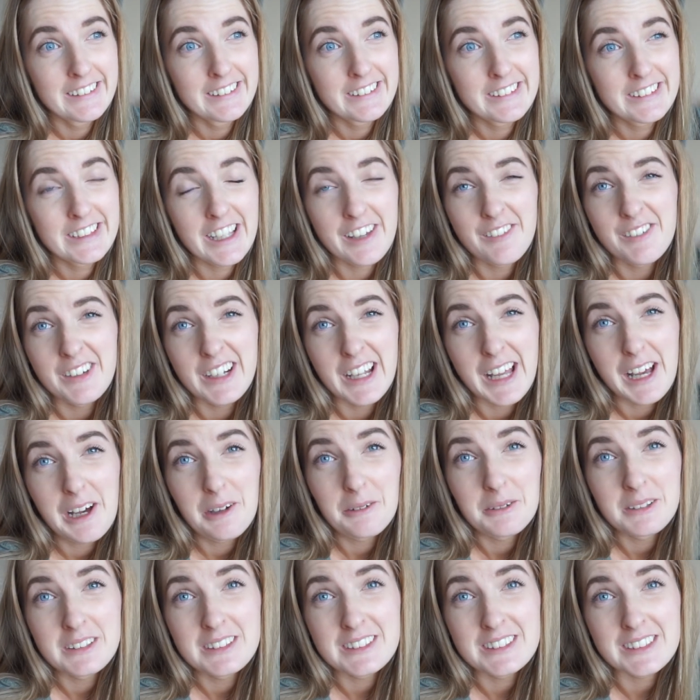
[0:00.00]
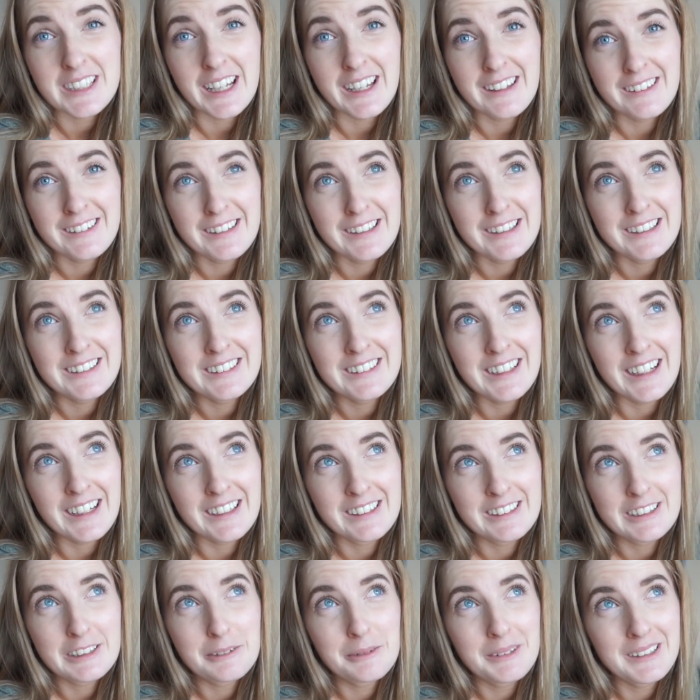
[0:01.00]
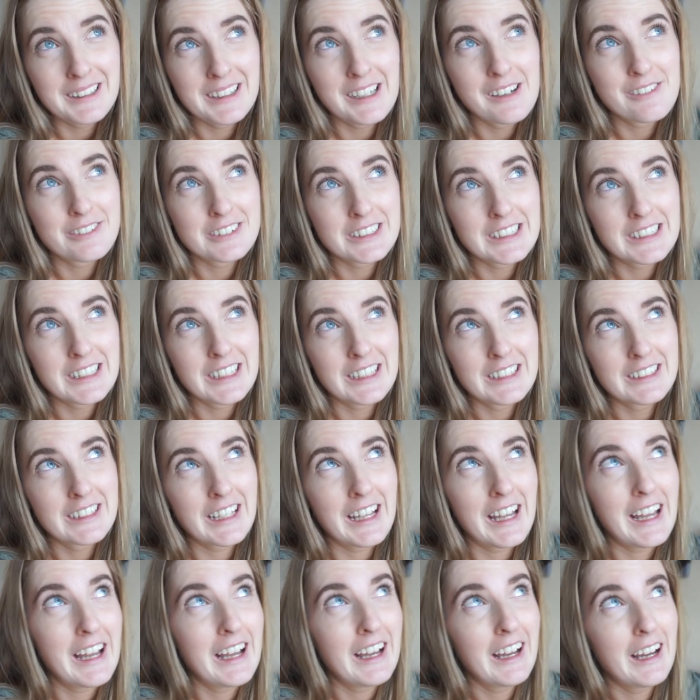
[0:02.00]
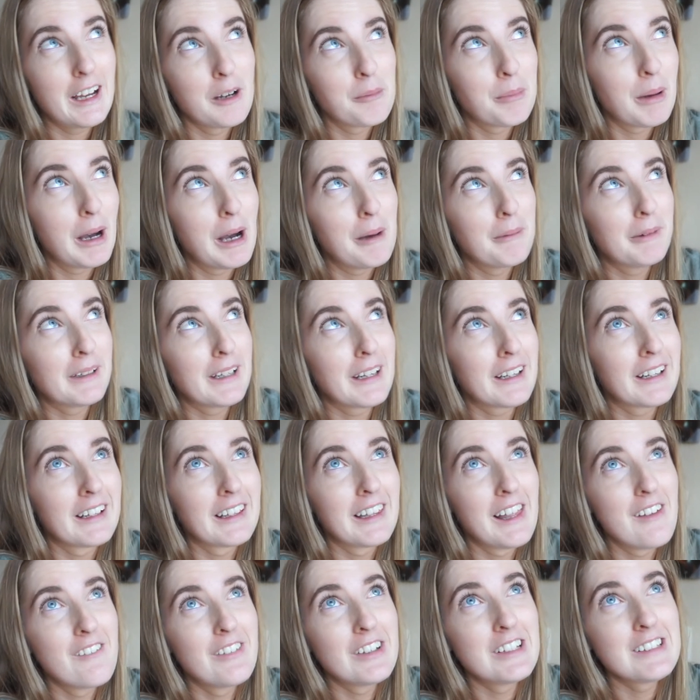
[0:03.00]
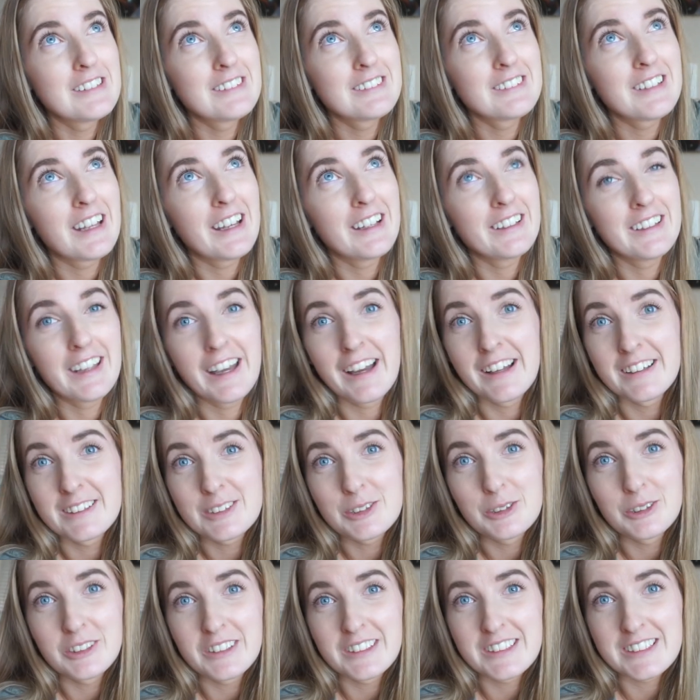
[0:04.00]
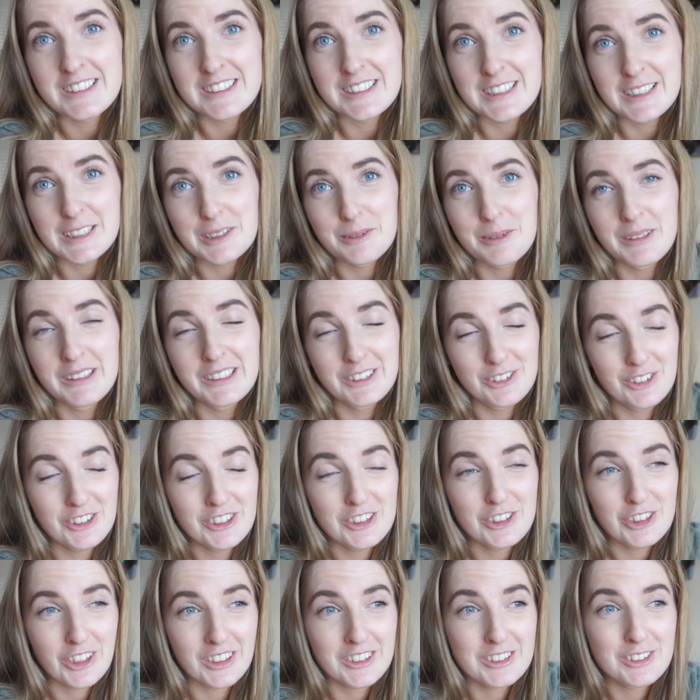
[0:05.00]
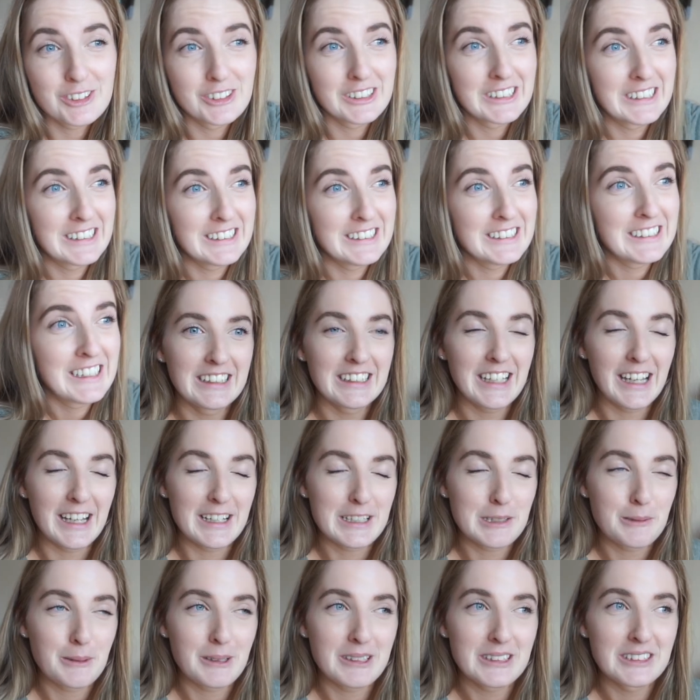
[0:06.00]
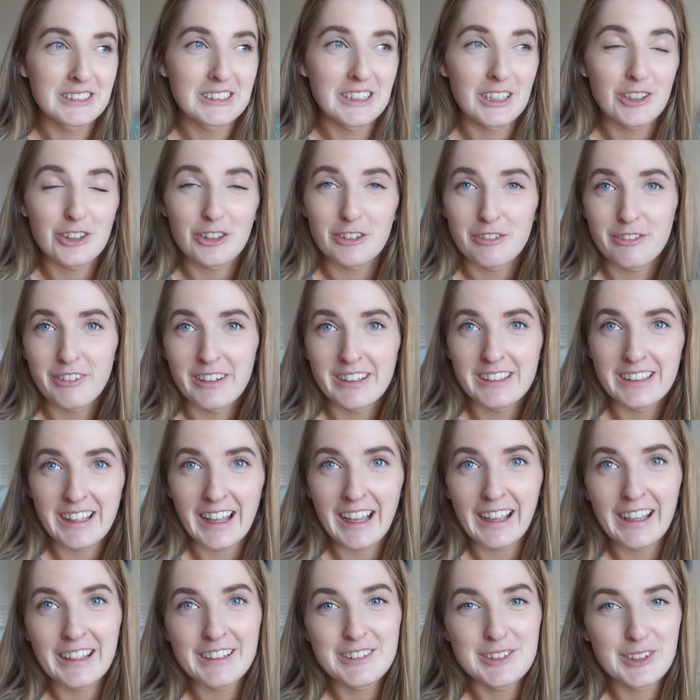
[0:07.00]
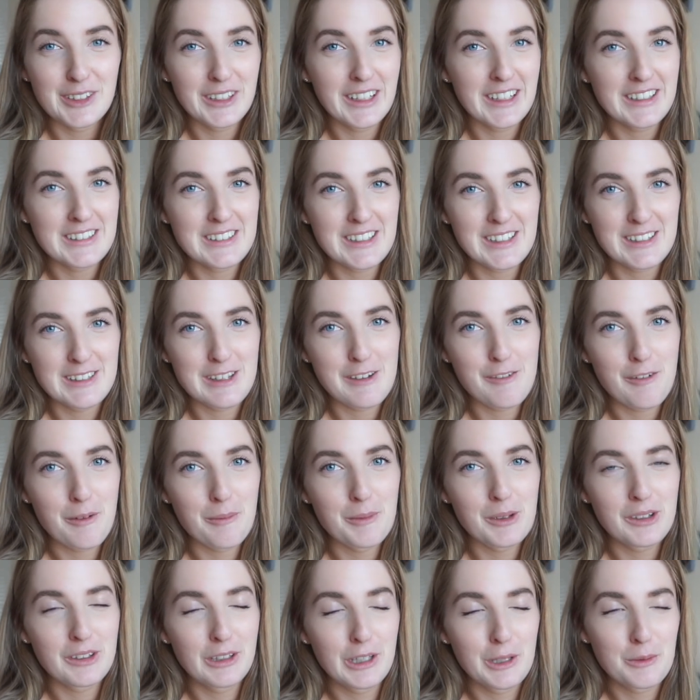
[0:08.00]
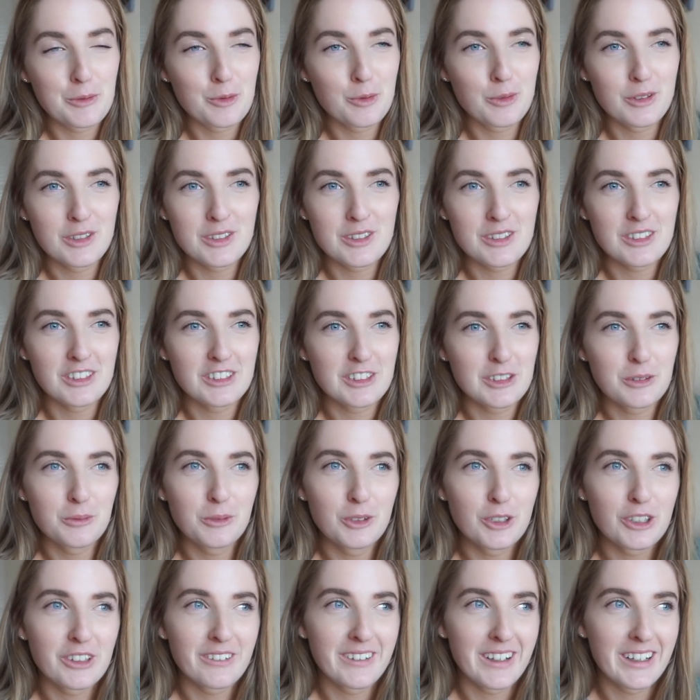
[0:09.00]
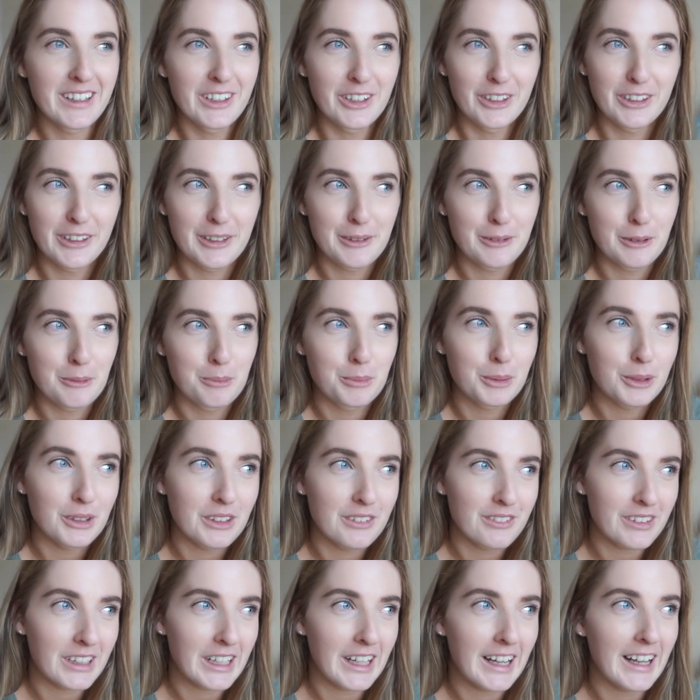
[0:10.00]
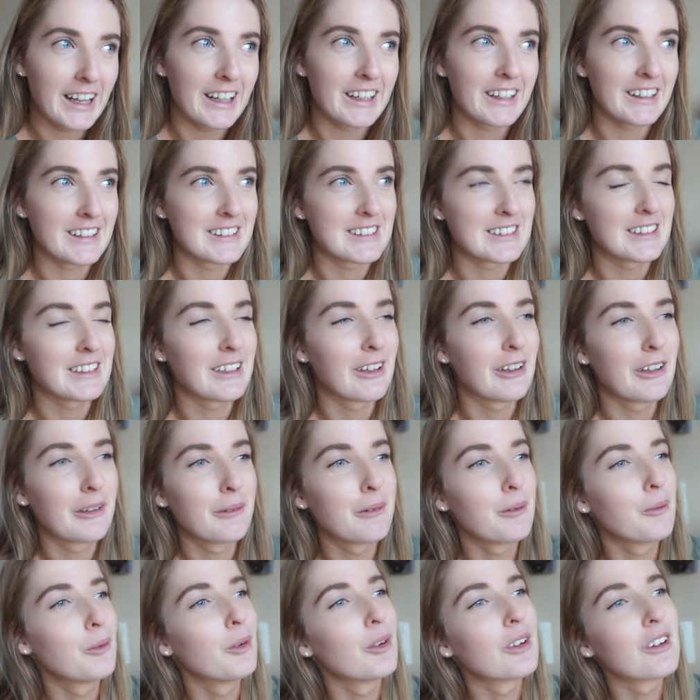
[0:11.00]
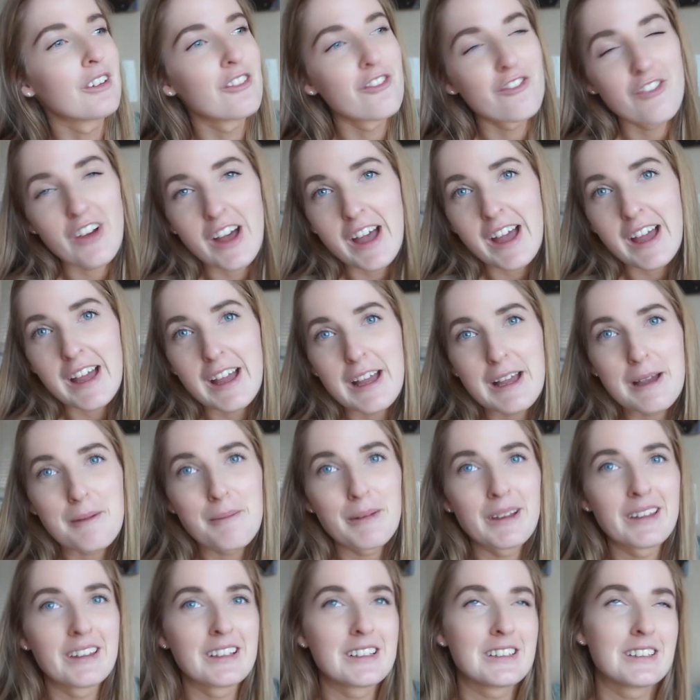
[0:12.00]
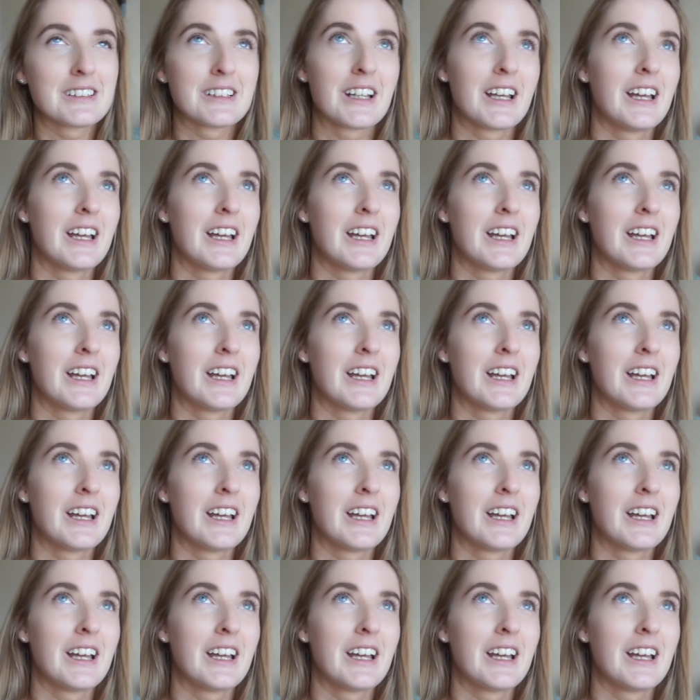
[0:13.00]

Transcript: 7 hours, I think. I think we left at the apartment at 11, and yeah, it's 5:45. We literally just got in. Yeah, it's been such a fun day. As you guys can see from the clips, we just got to walk around Hollywood Boulevard and see the Hollywood Walk of Fame and the